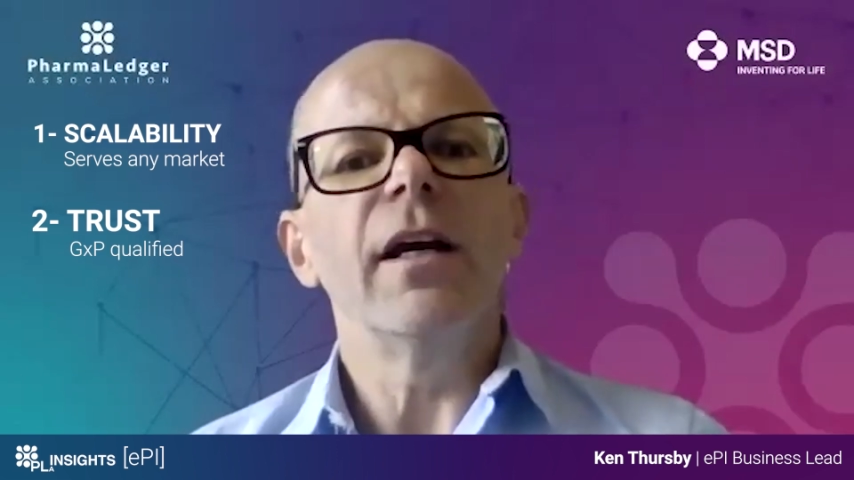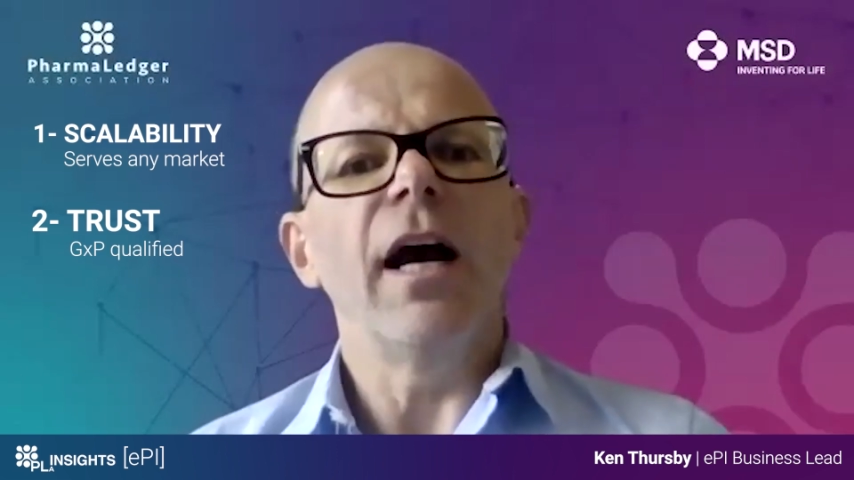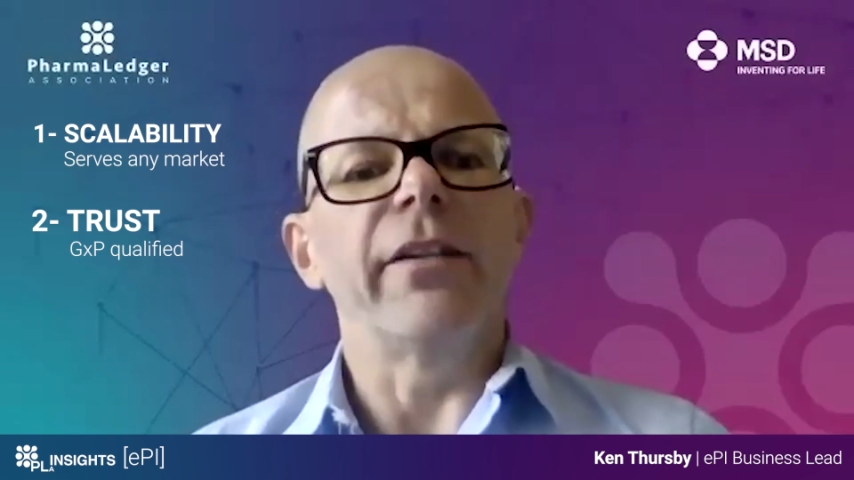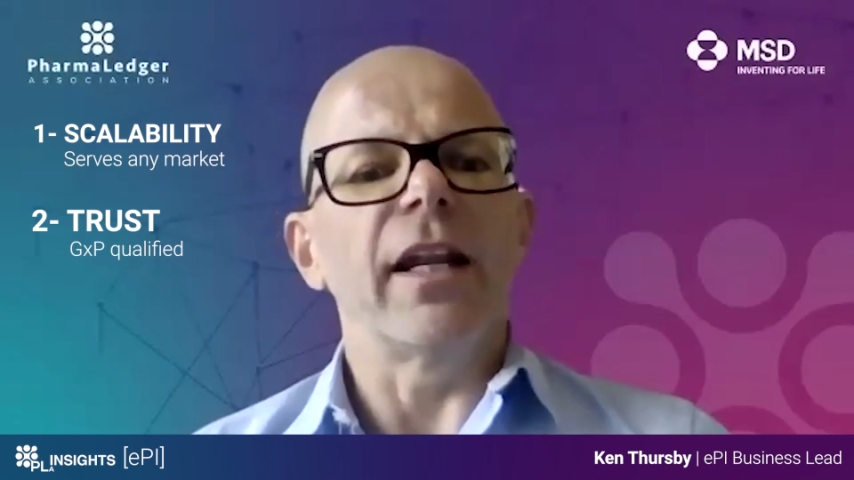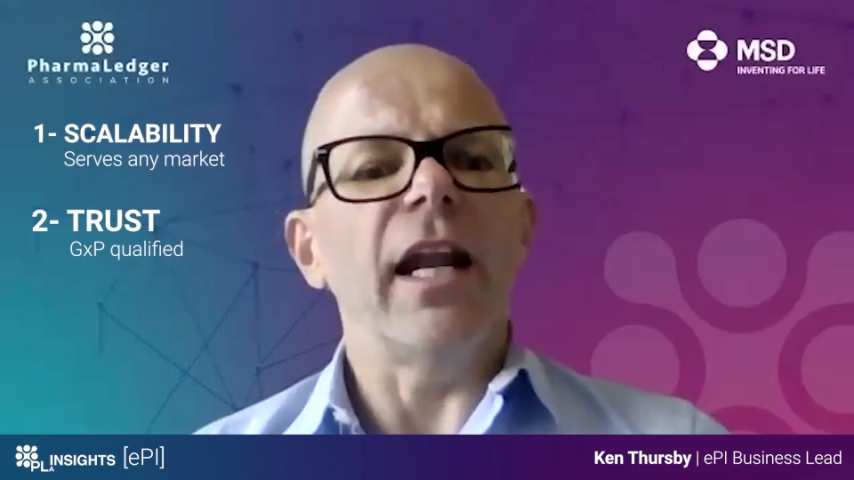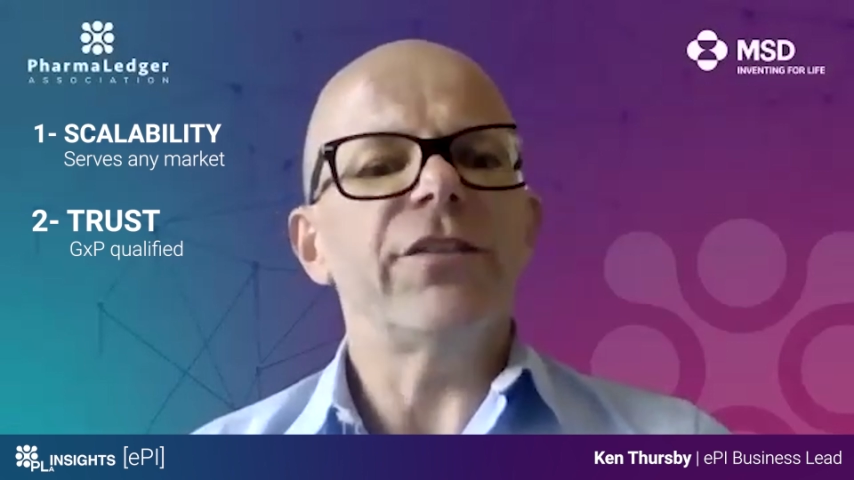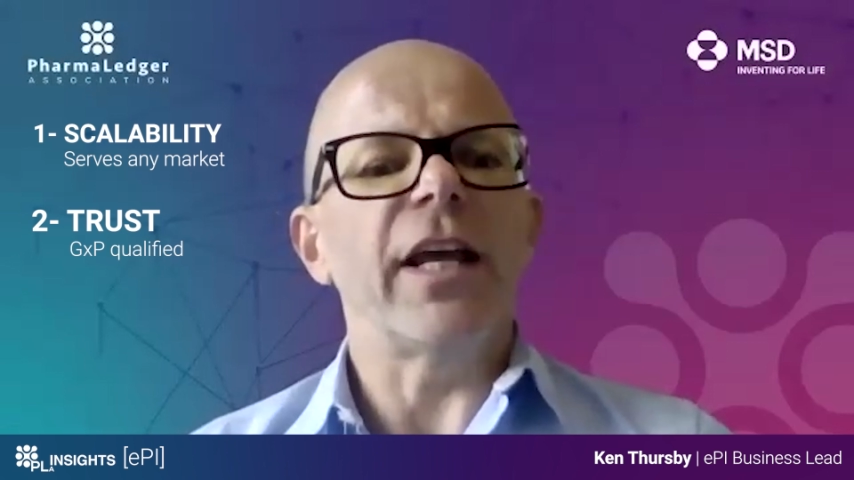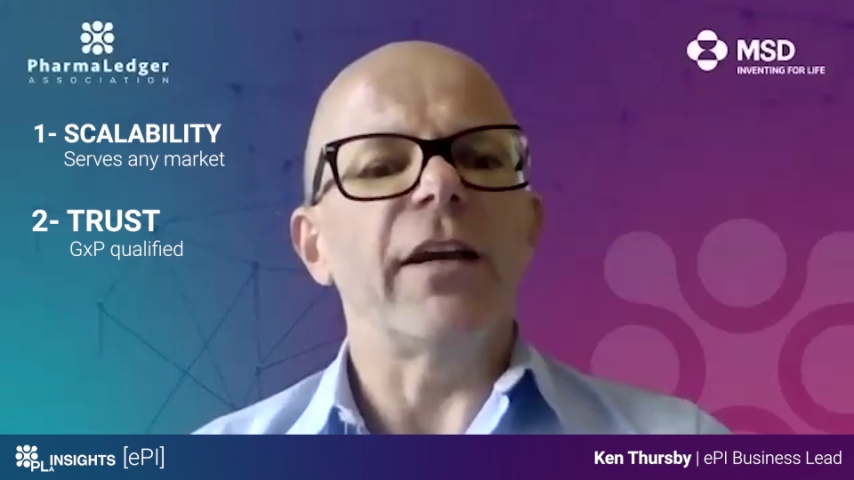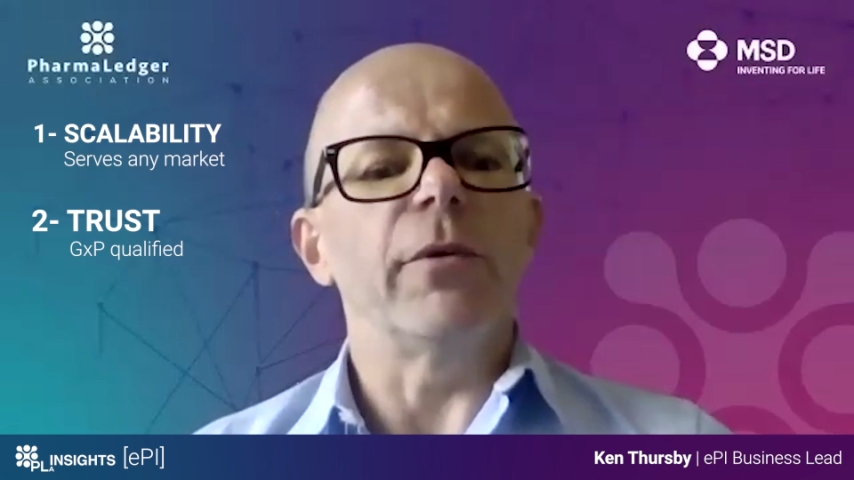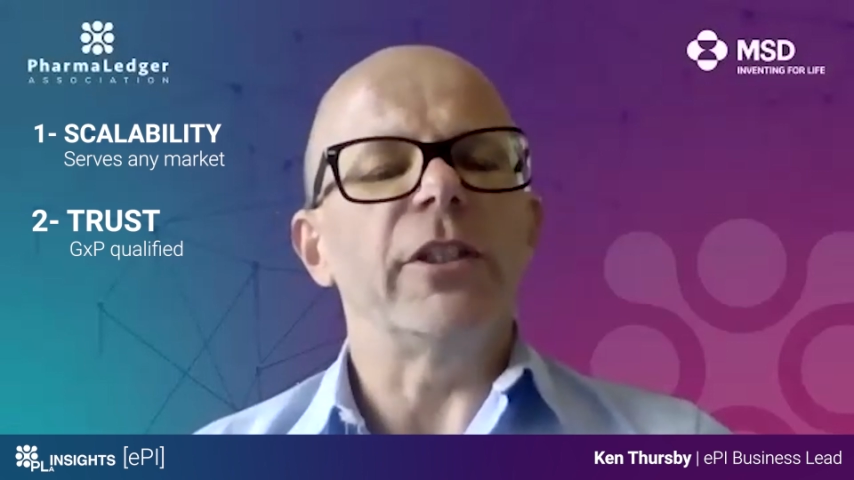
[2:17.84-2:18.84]
And the last
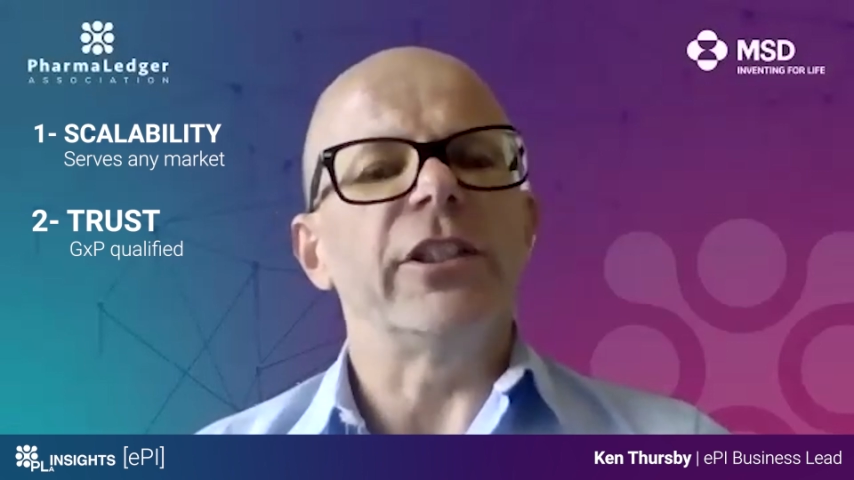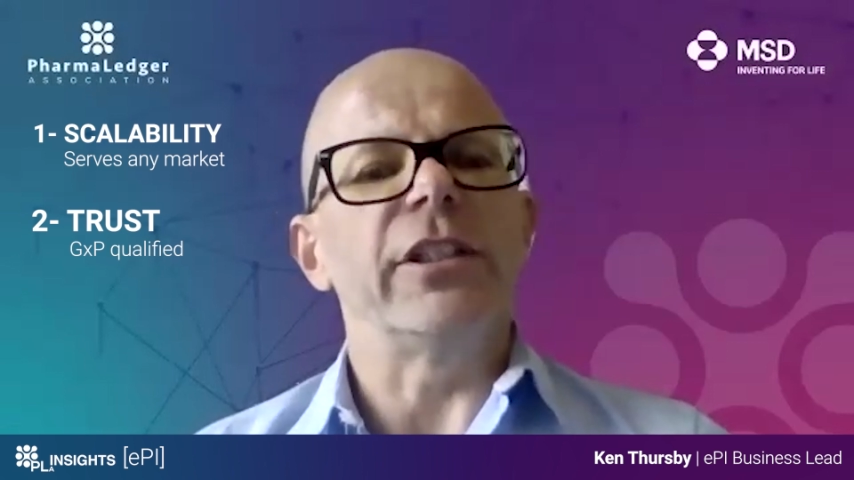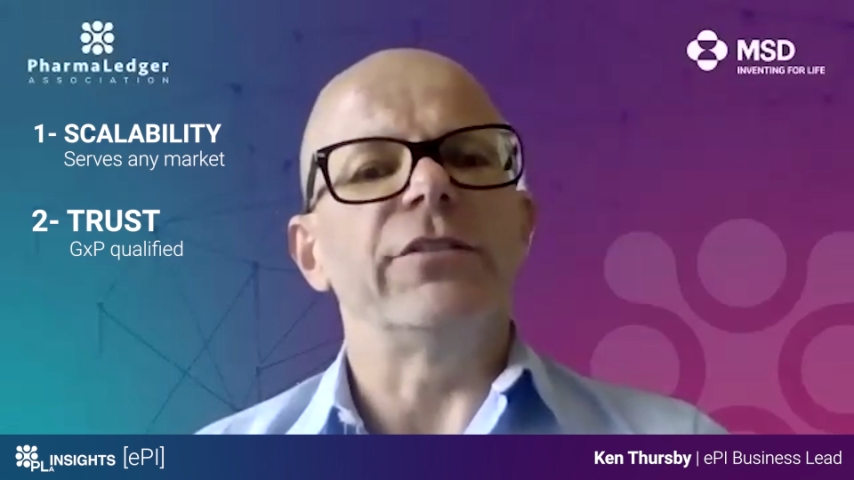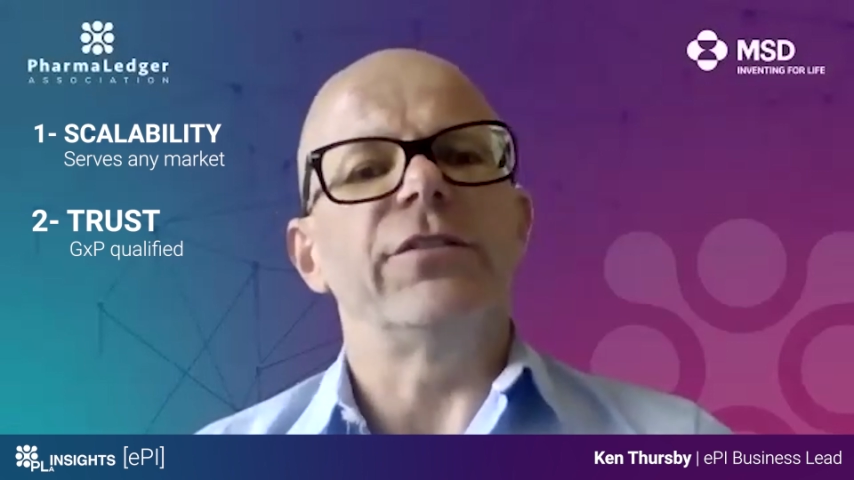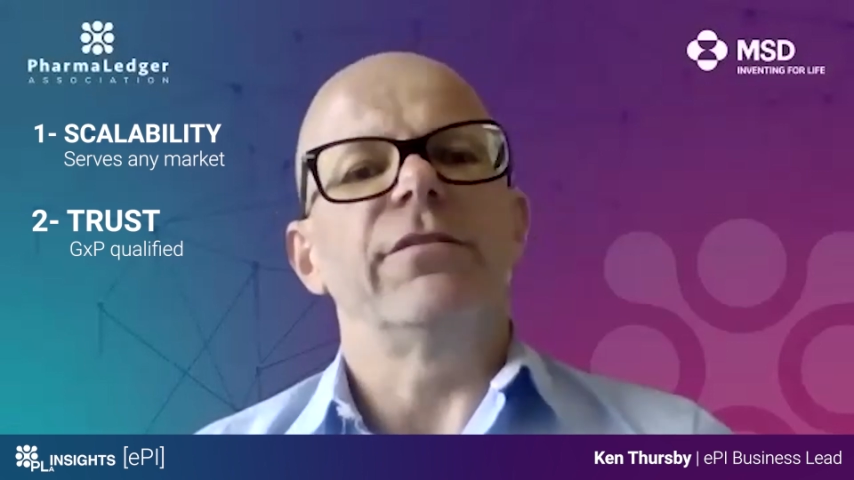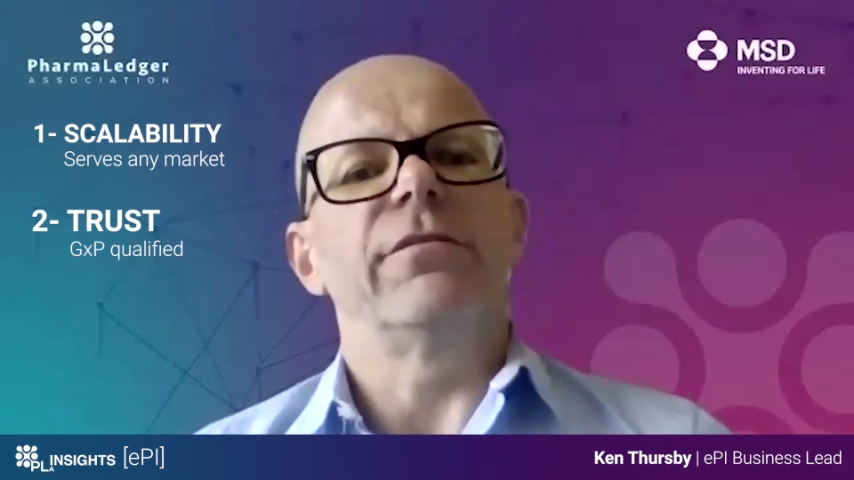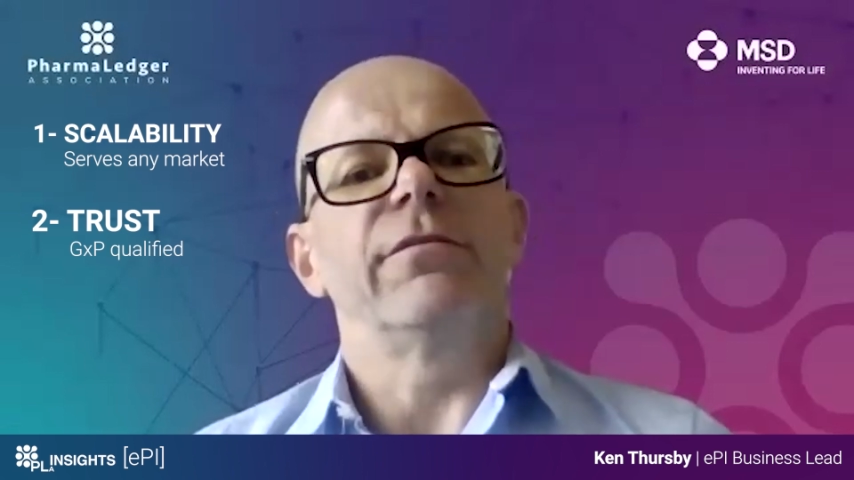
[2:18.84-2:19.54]
thing, which is,